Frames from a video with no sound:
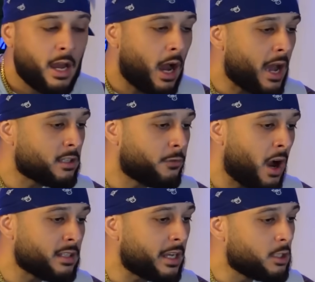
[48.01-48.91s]
As
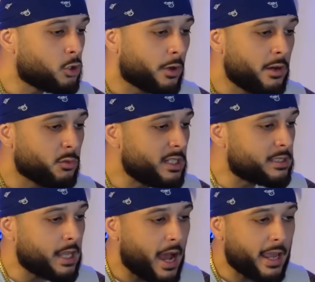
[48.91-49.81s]
far as like a Jordan
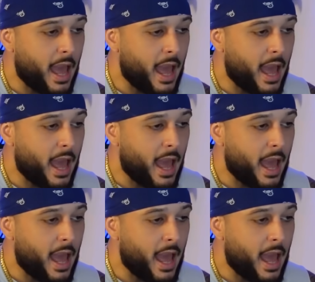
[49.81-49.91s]
restock